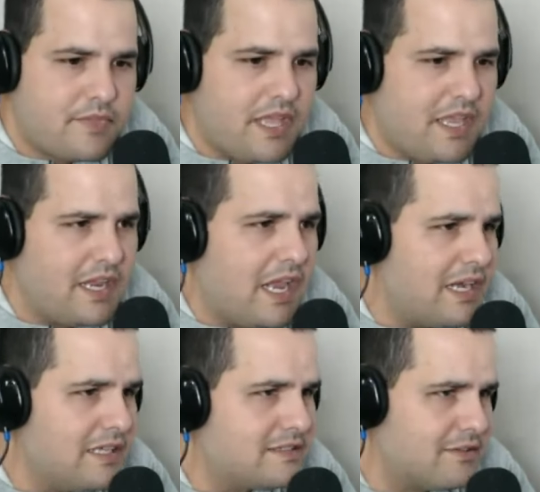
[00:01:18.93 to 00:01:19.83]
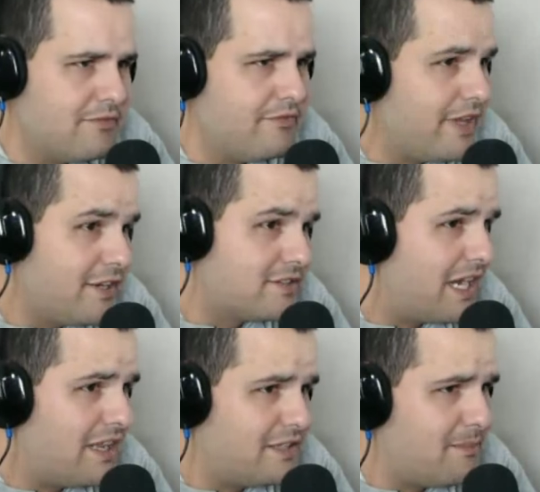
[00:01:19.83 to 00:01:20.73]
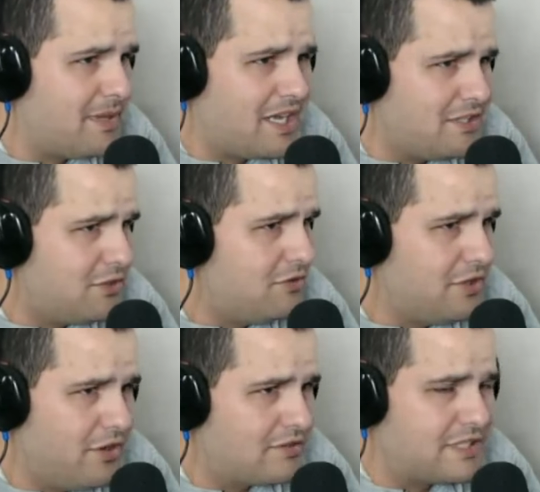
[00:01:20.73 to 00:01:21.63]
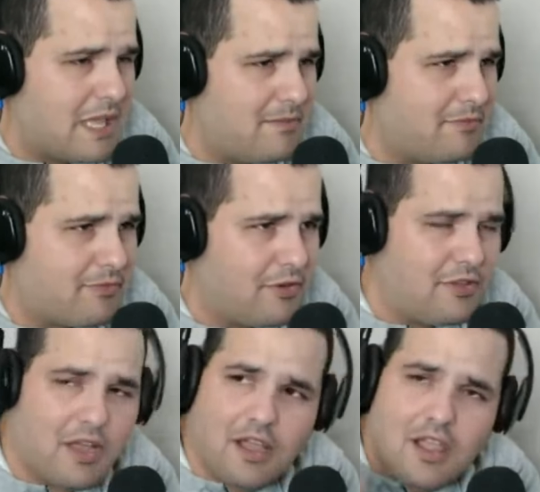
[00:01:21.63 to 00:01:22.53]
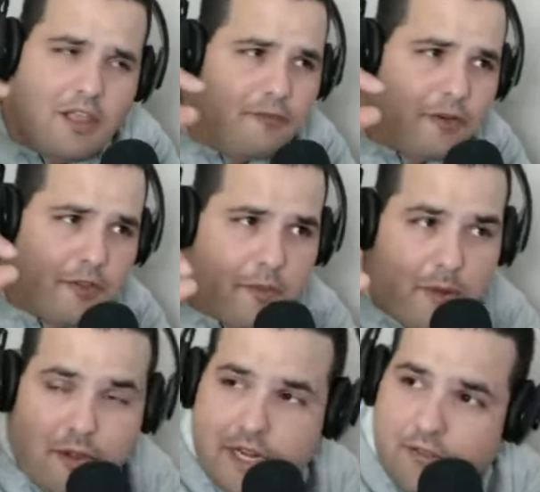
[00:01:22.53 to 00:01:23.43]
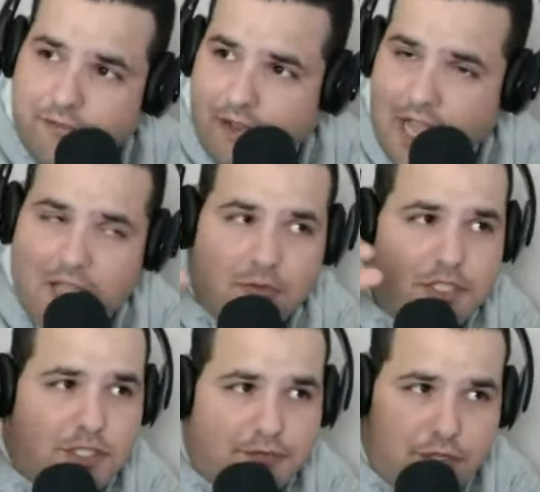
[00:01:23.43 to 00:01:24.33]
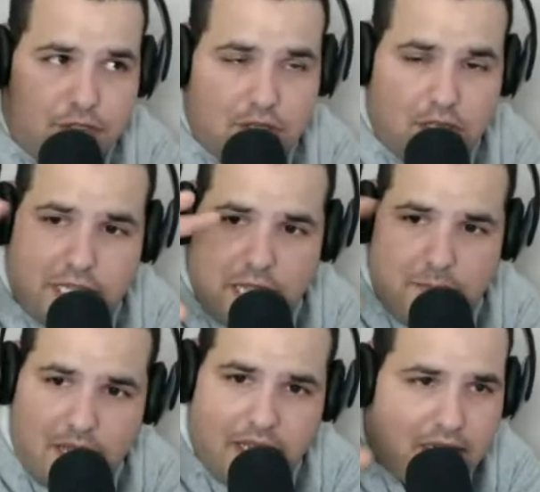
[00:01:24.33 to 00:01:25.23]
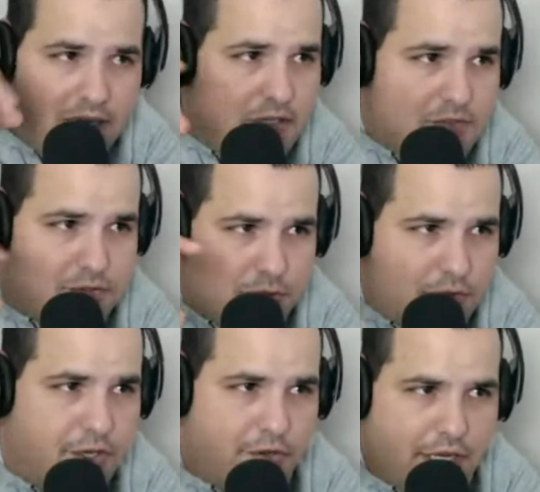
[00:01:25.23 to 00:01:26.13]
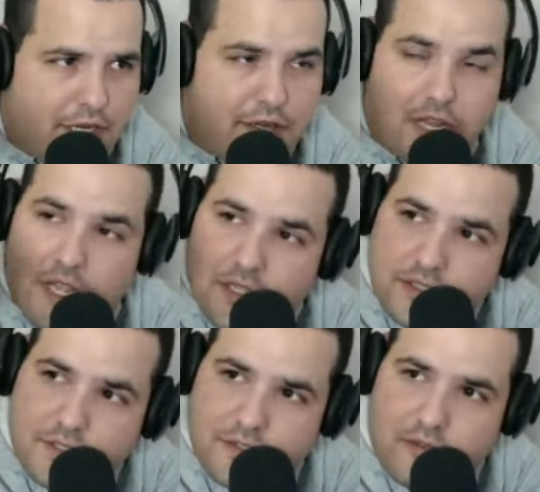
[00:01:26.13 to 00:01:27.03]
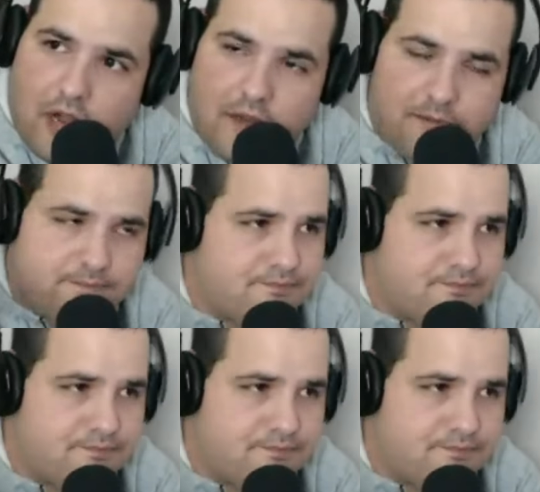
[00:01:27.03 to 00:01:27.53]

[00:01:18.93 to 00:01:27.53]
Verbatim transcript: And, and it's the videos that I typically do, you know, stand in front of the front of the American flag, which if you are looking at my little studio here, it's to the right,